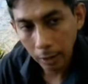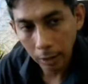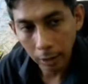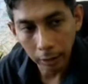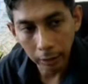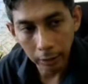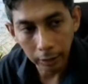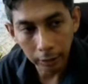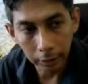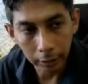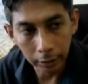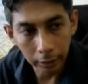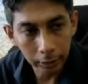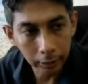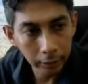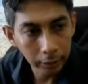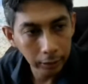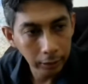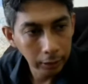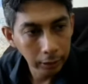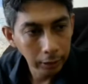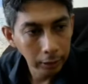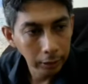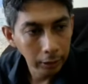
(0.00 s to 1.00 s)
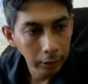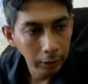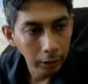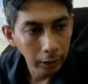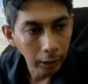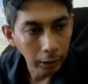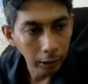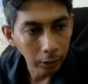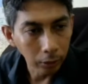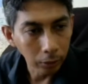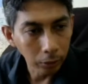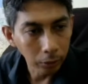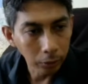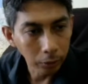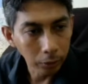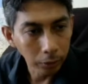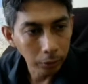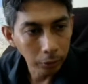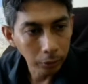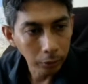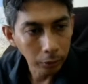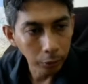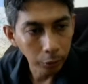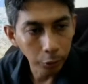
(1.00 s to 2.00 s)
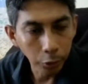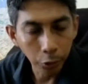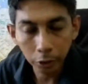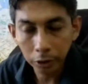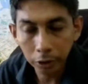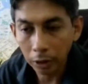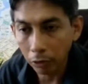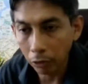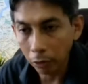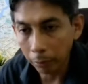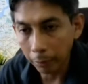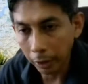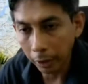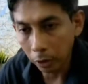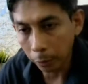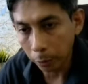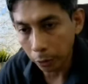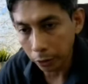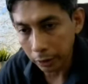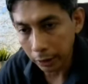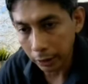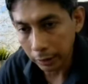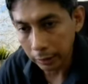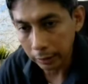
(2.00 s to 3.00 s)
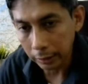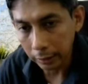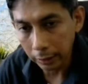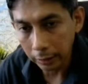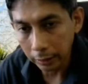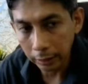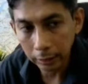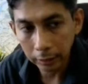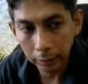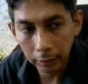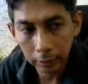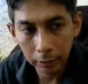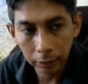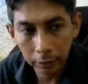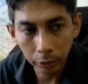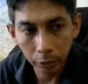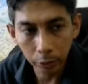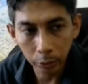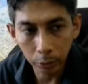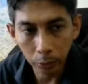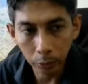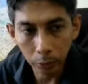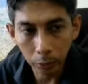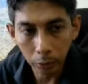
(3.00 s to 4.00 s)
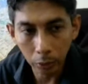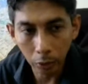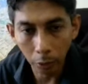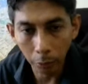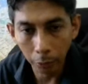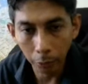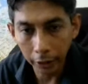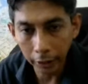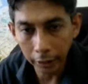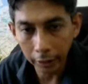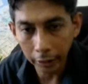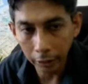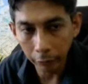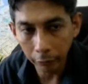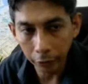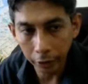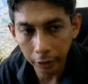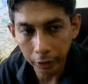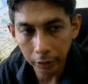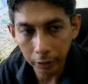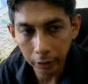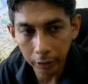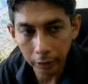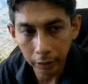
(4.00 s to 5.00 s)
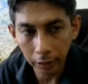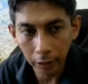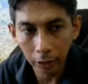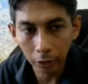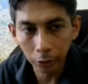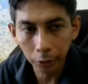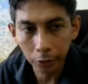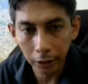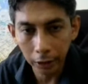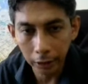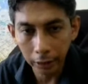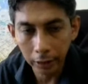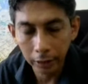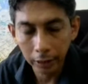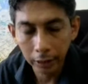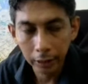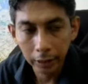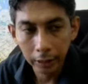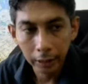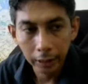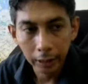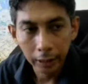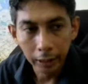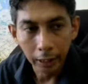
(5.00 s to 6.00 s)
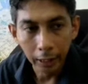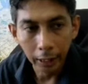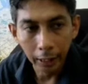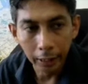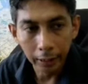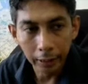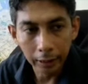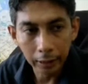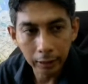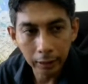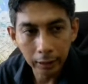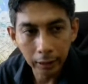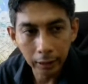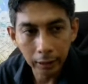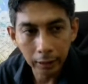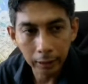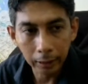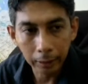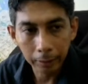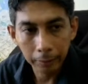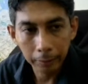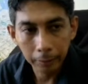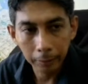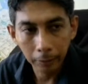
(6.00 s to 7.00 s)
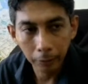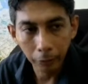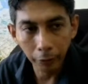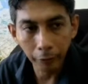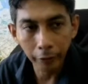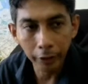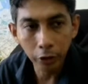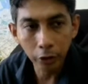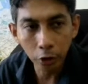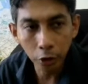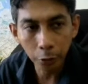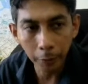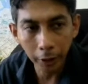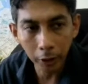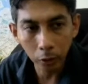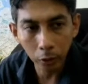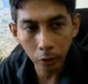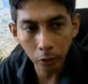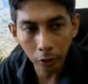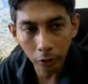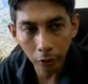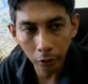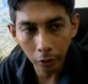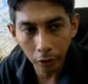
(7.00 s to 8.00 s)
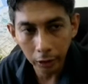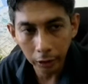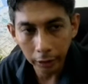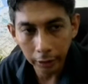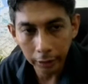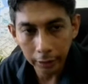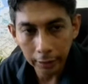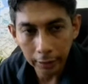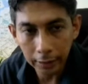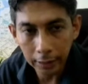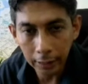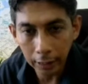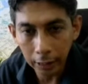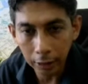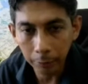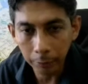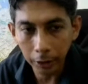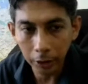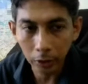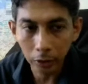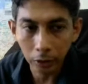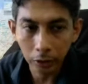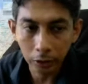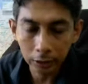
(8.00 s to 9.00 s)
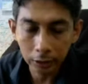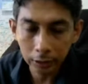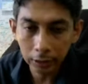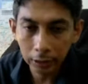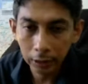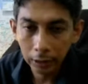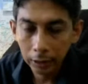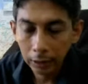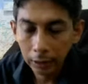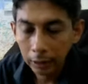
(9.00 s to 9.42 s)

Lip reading: learn how to use our microprocessor to communicate with the outside. And we will use microcontroller in this case because